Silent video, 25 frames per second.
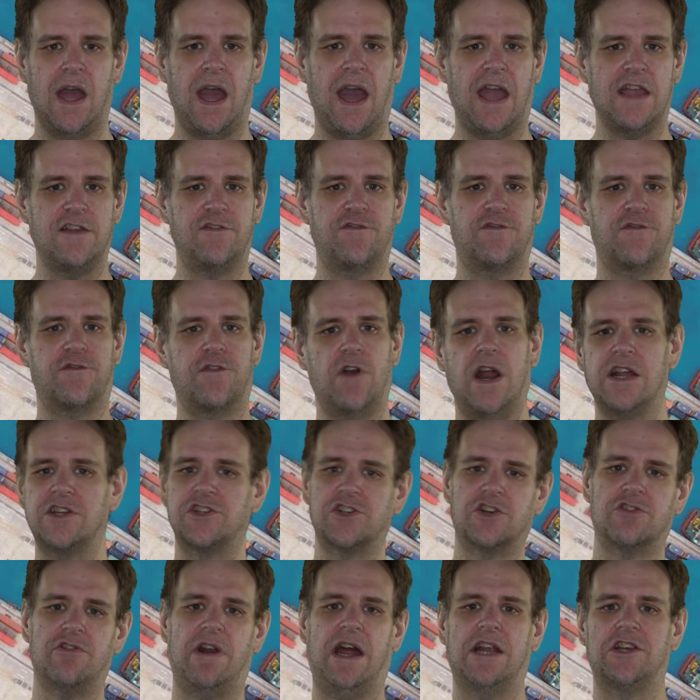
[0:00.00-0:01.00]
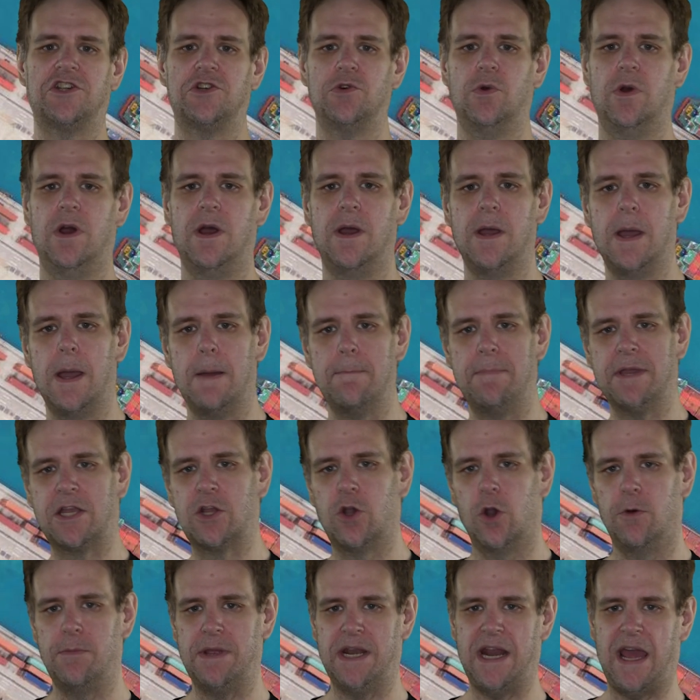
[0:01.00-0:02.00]
A fresh graduate
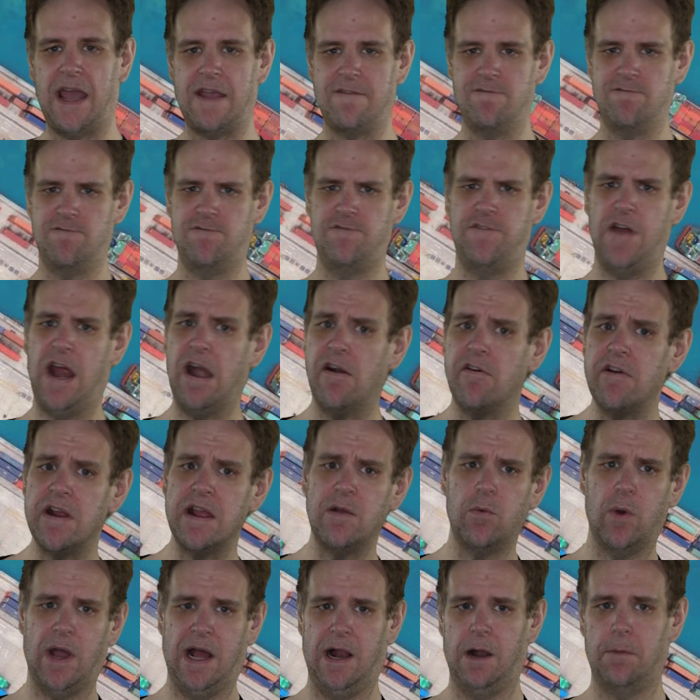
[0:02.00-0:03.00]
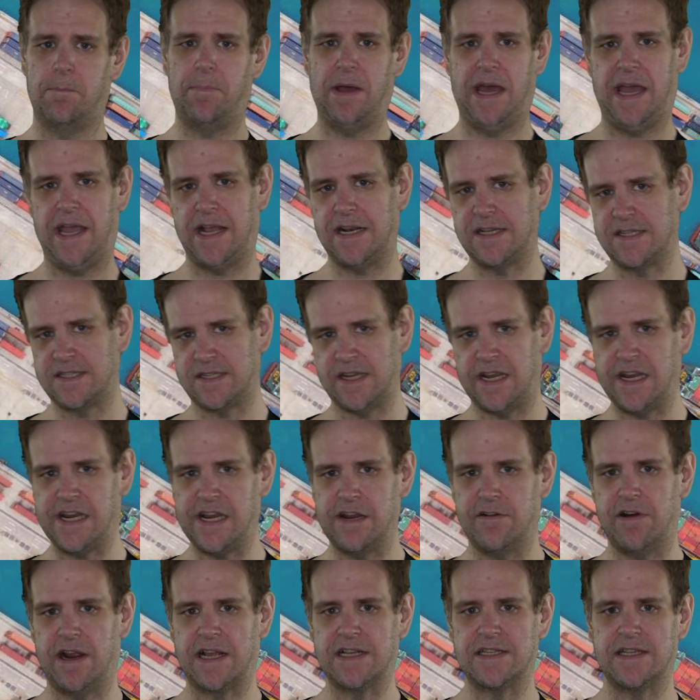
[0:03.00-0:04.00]
becoming a very well paid
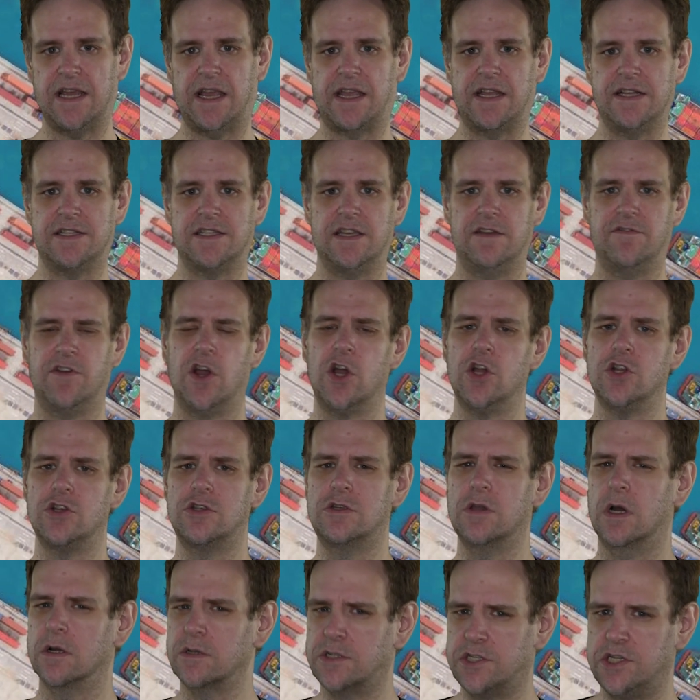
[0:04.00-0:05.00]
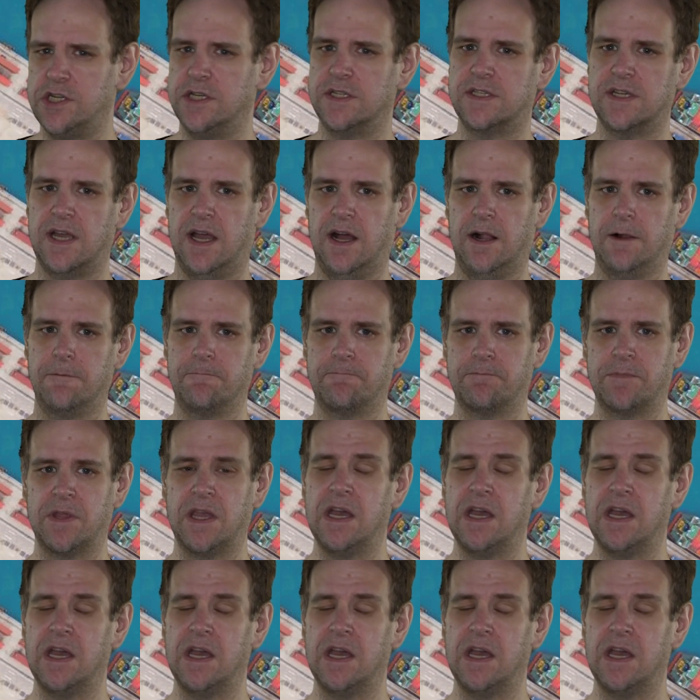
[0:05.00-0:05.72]
senior executive, dodgy as hell.